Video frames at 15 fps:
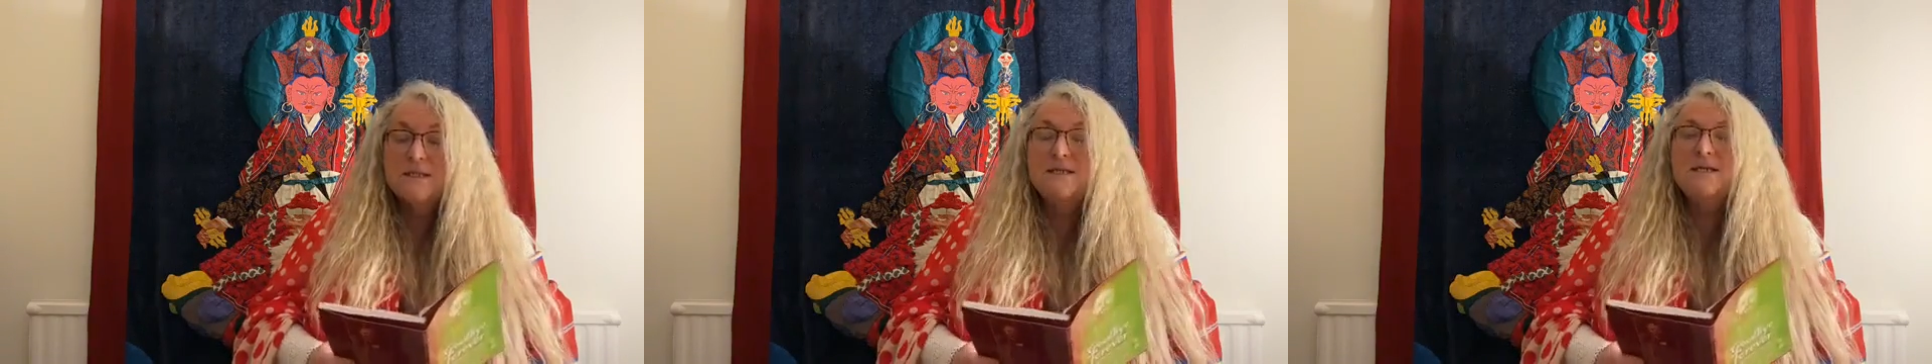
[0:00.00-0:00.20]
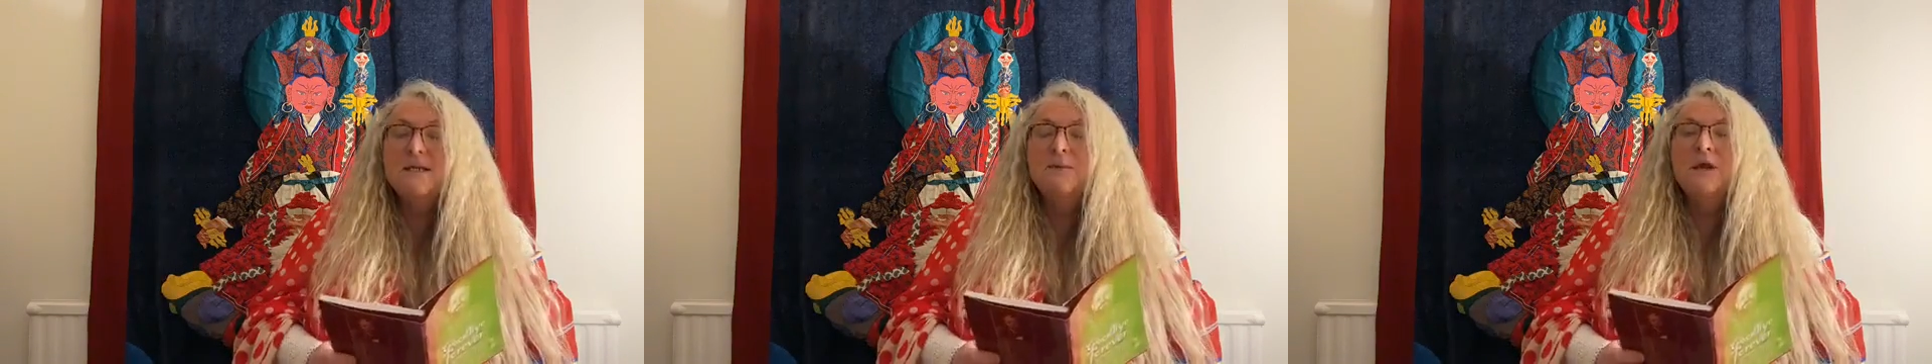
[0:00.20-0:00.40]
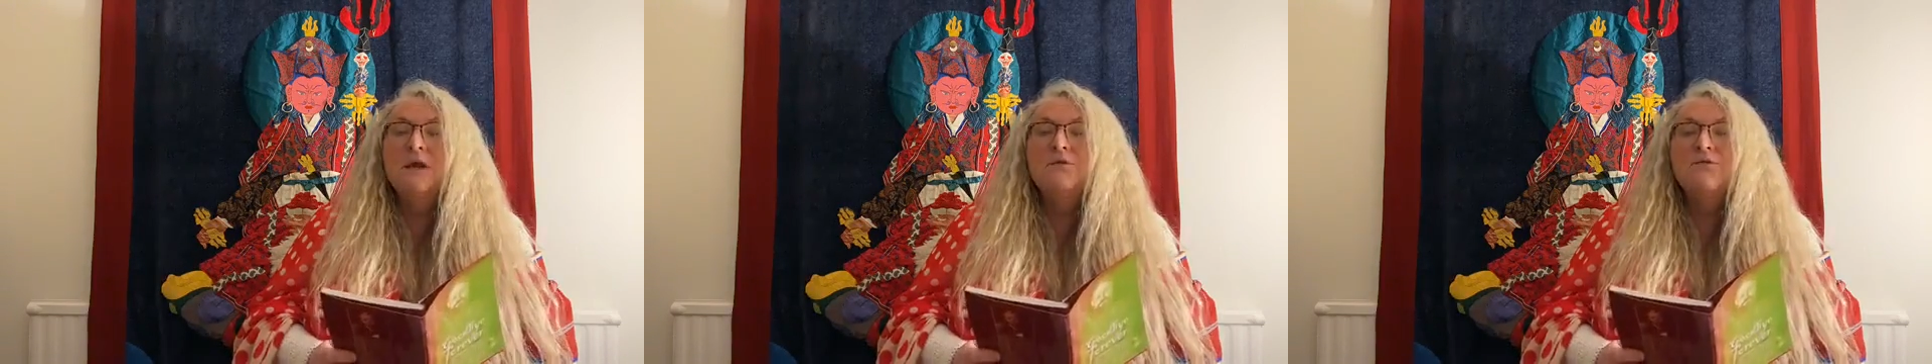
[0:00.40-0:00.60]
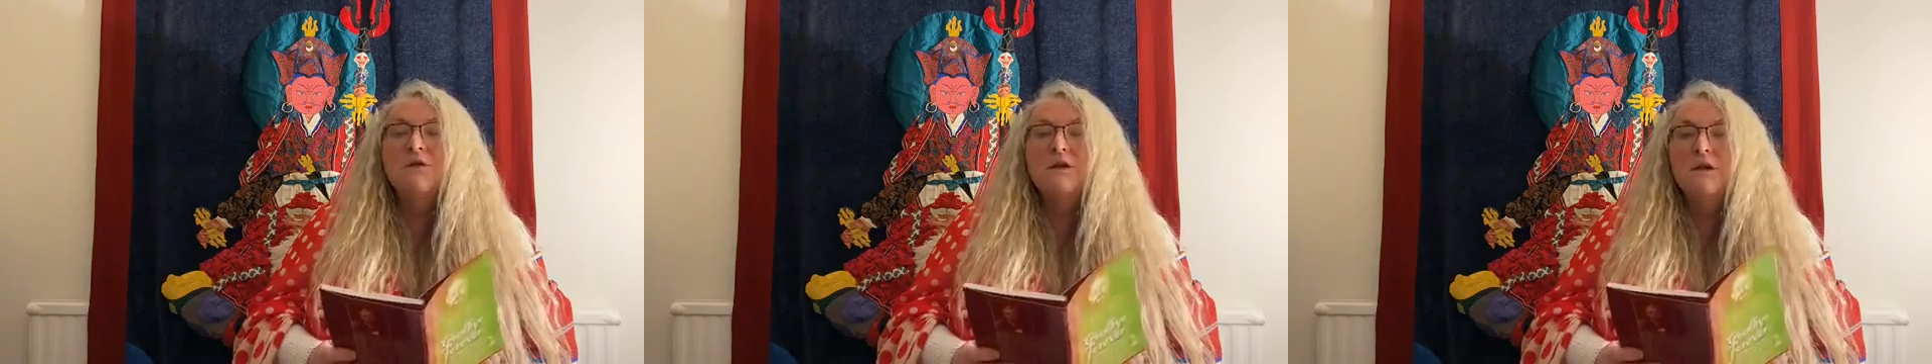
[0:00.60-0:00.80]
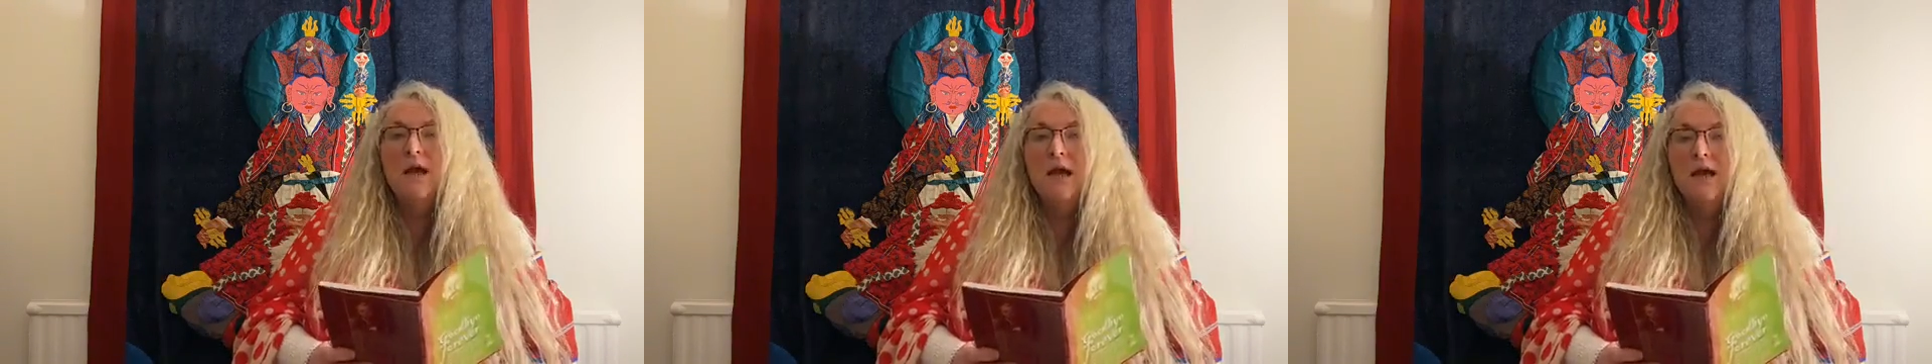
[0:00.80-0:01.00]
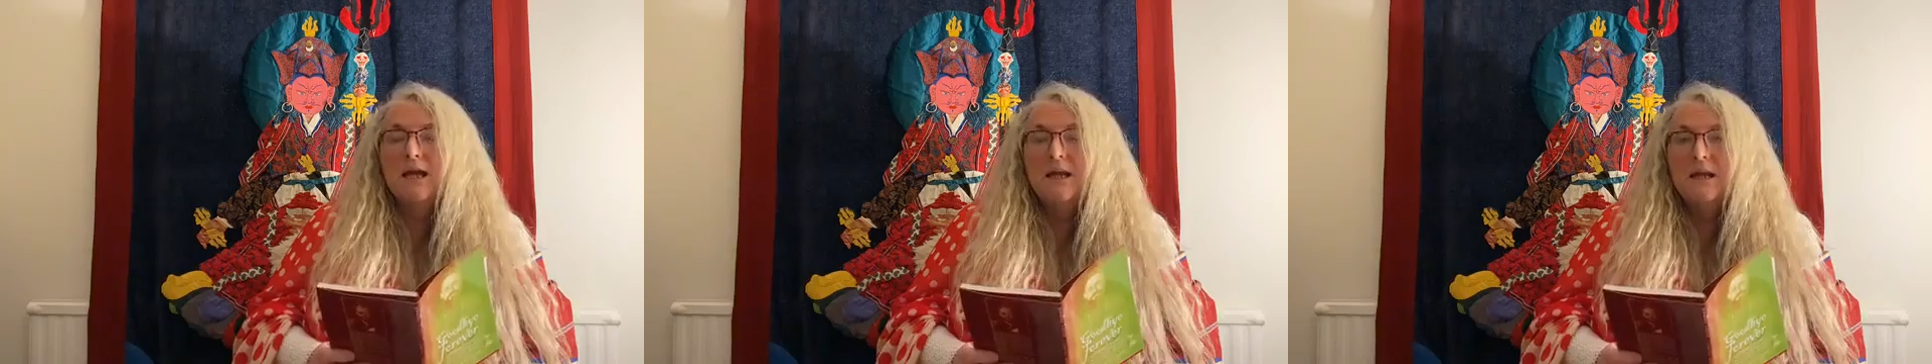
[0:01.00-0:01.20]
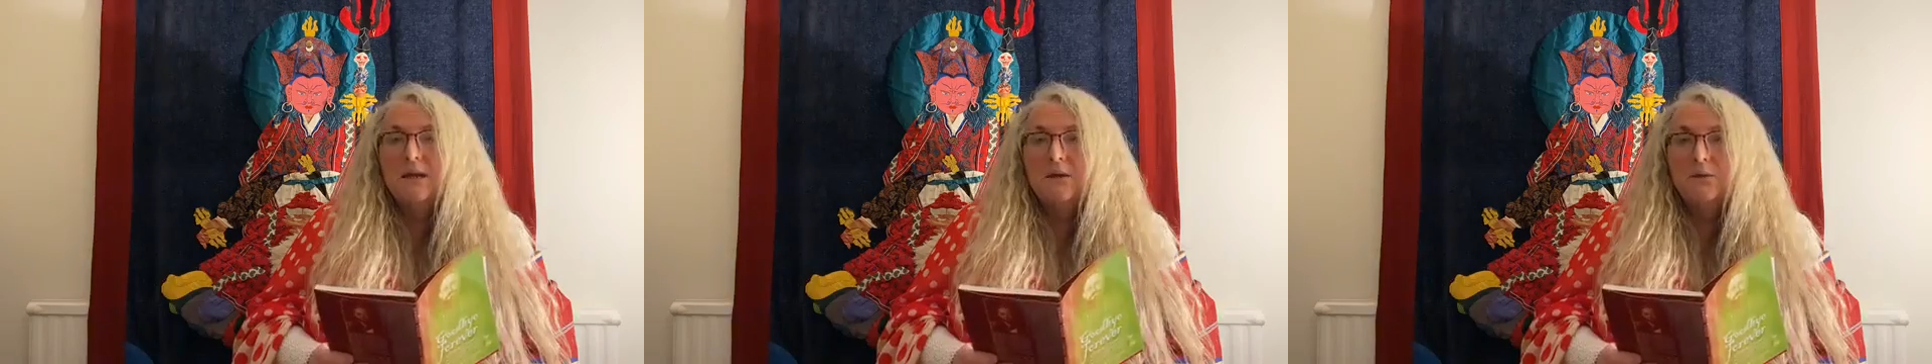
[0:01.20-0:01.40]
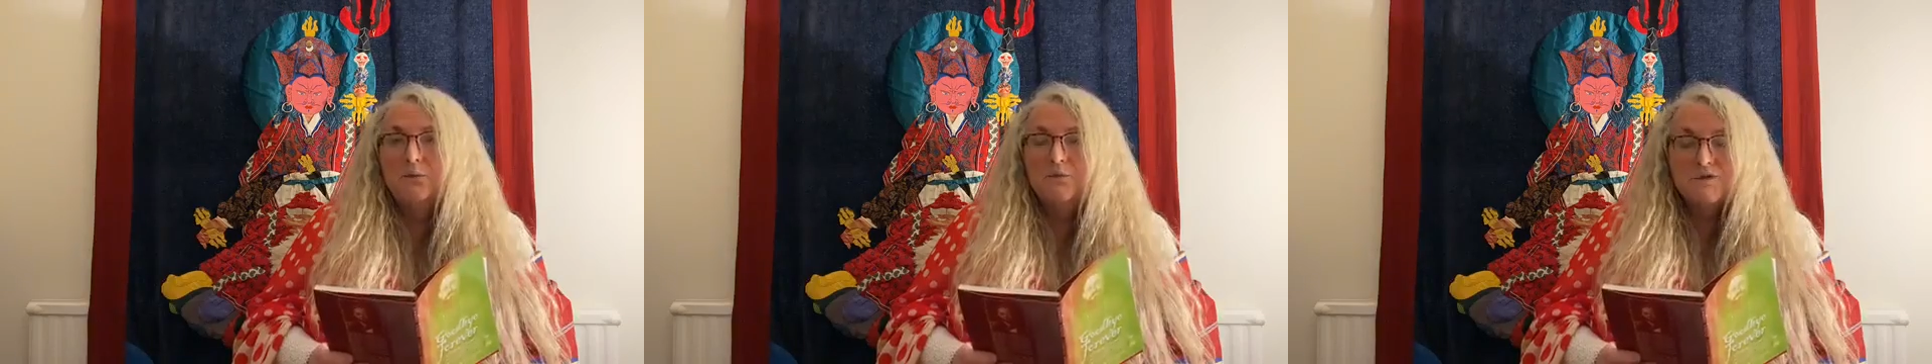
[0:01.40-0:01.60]
dimming of the day
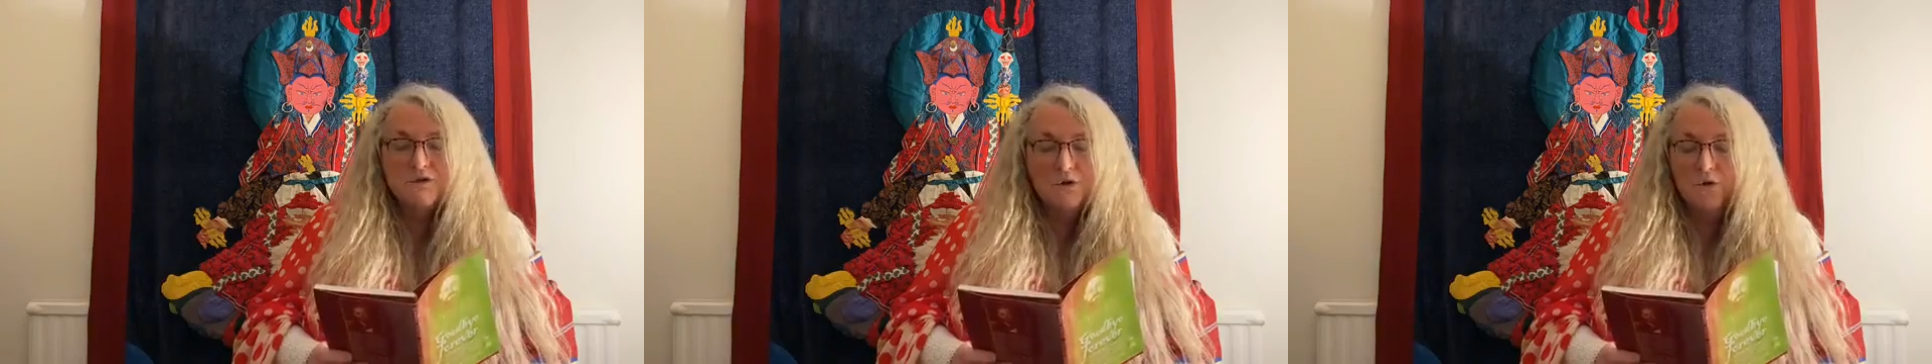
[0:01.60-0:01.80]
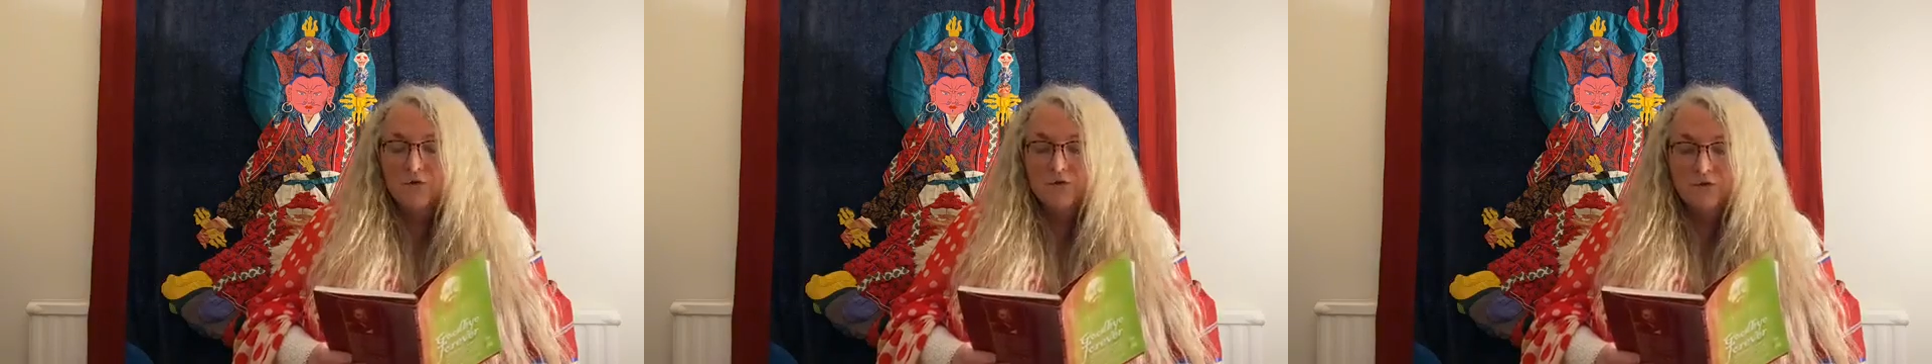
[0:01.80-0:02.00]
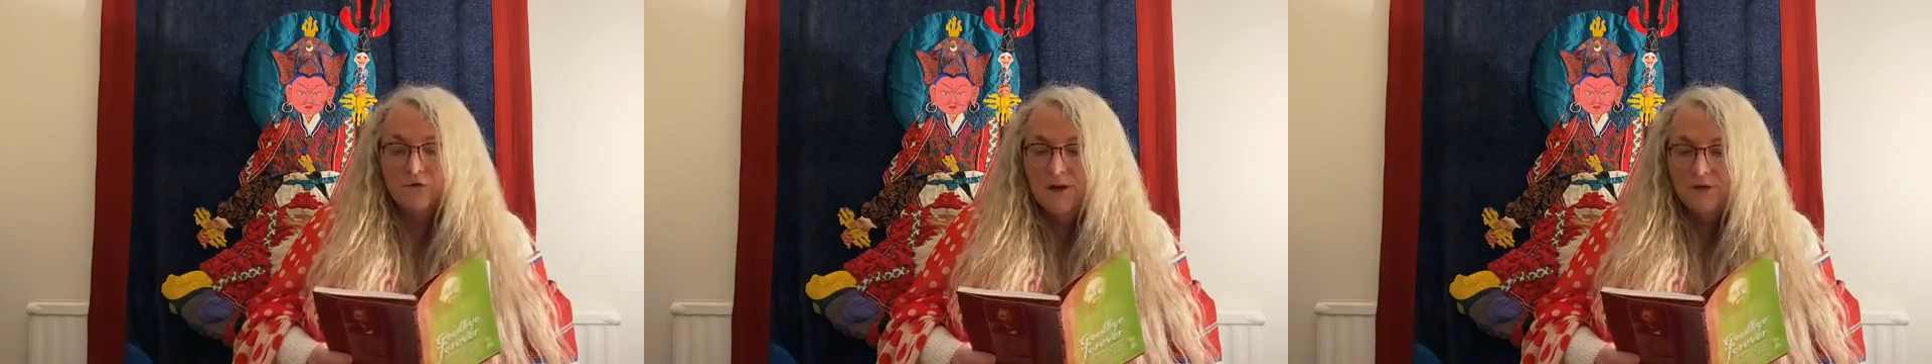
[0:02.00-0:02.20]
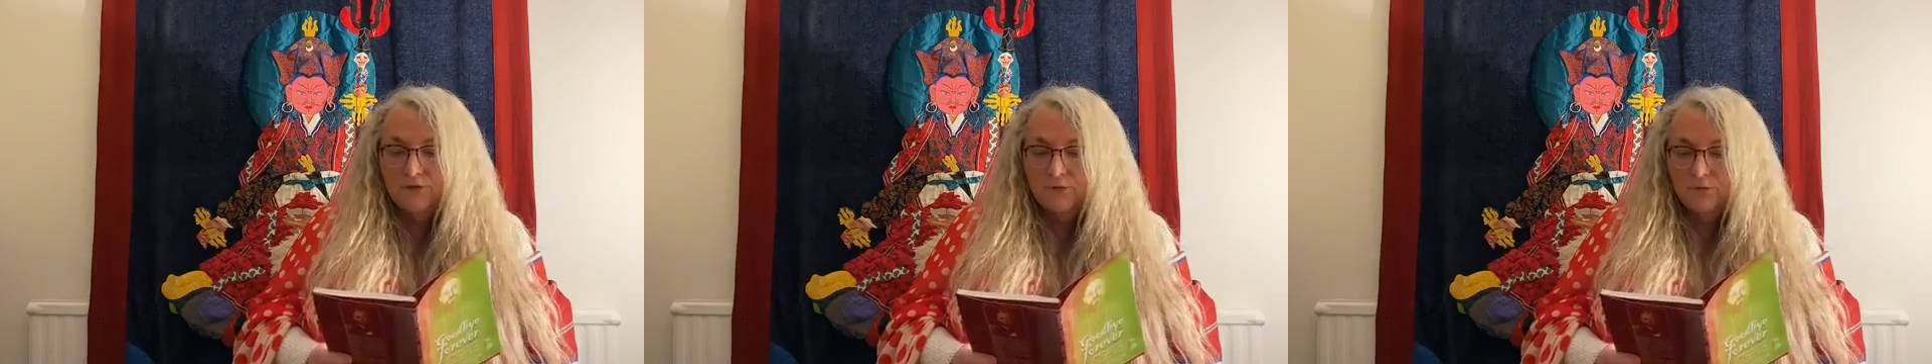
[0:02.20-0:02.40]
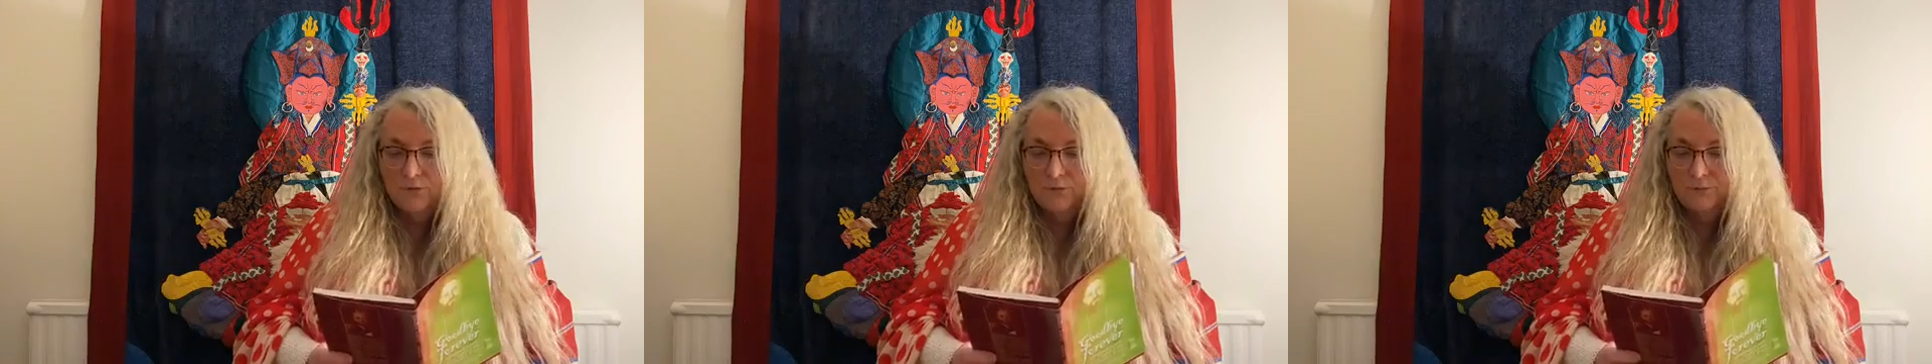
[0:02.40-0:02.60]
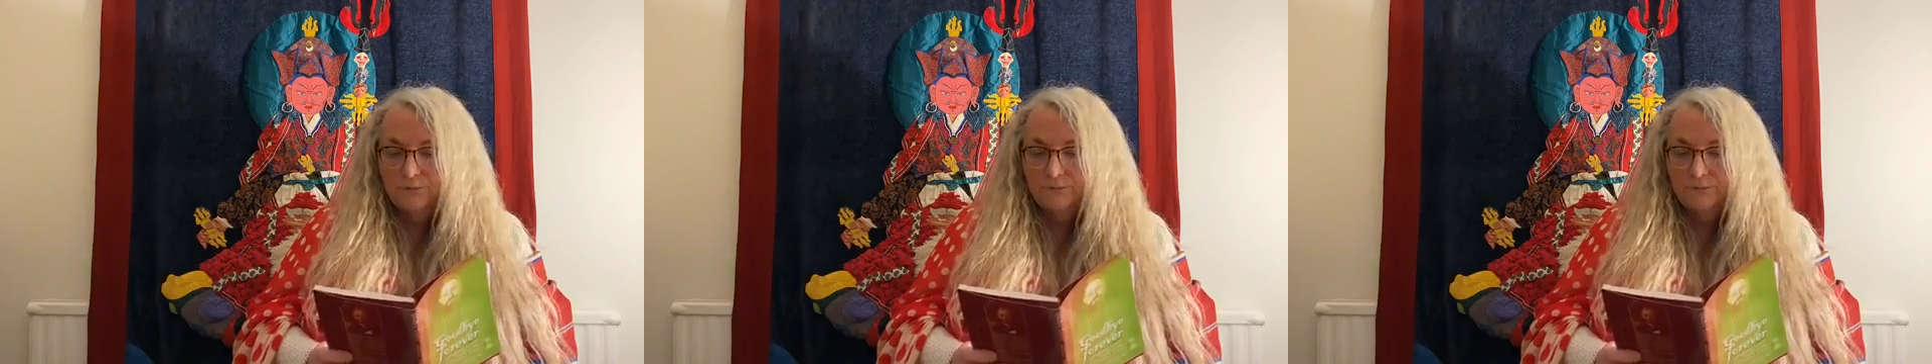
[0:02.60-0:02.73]
was not gradual,